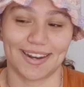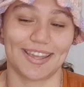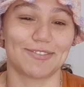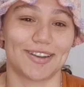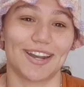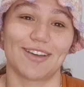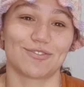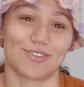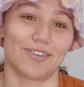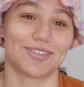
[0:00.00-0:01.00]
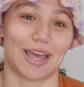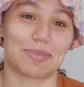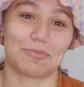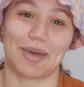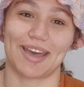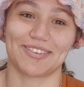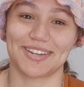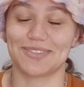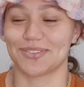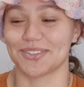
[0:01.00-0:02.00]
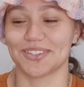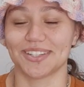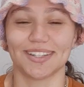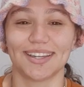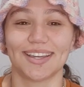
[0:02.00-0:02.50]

and I even loved drafting up the pattern, even though